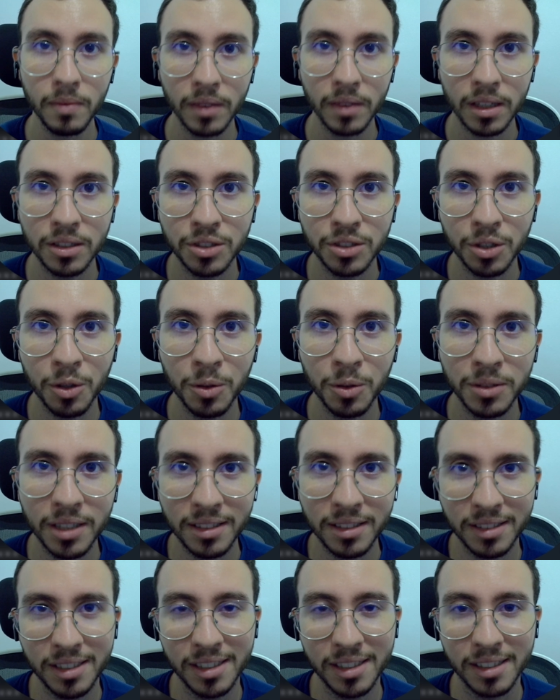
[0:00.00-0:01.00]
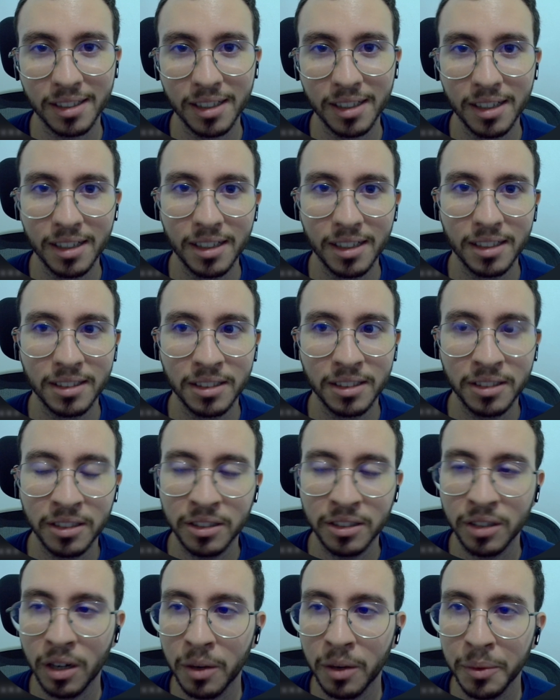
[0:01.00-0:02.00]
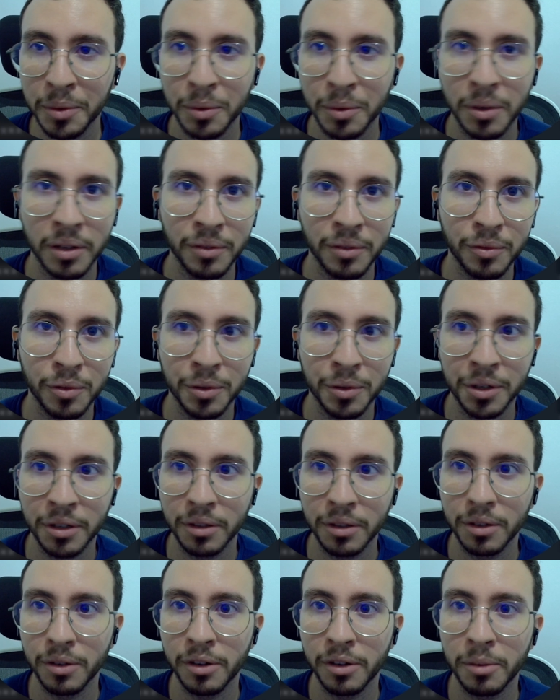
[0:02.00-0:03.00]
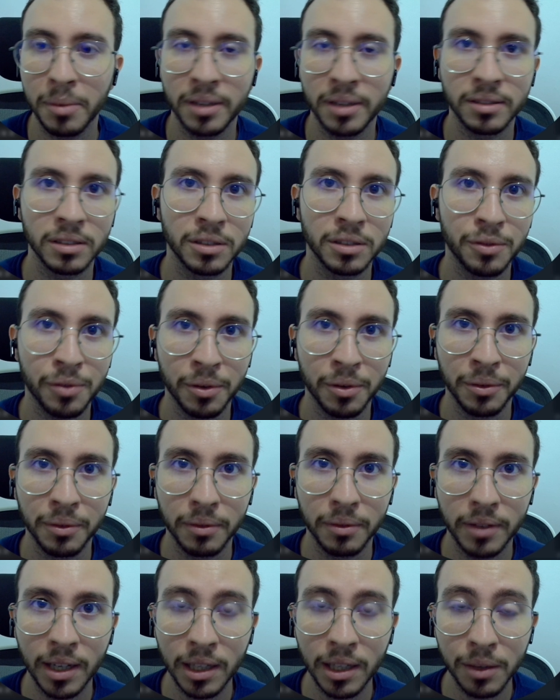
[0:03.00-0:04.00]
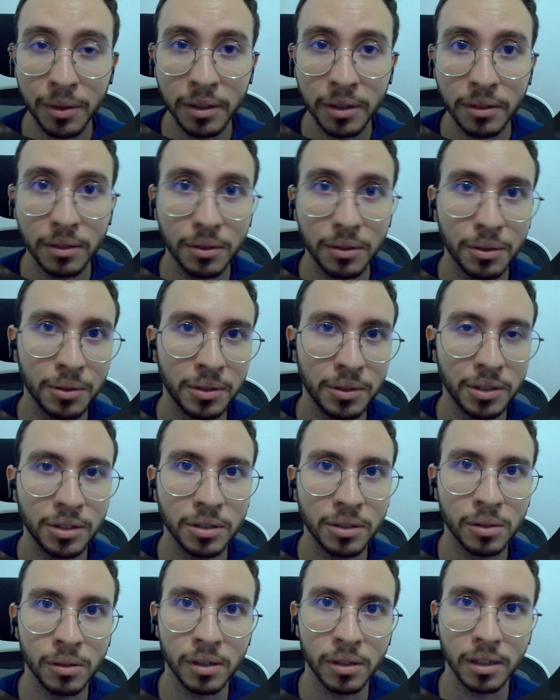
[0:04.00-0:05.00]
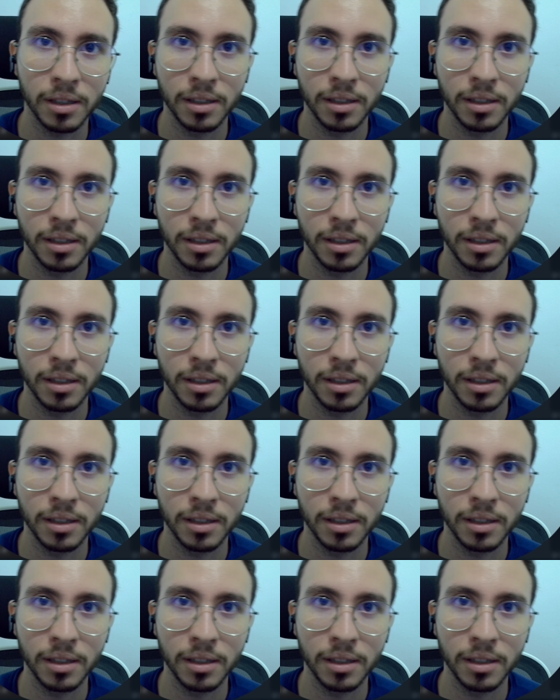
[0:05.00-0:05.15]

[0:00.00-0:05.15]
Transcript: So that's it. This is how you can forward your message from Telegram to Discord.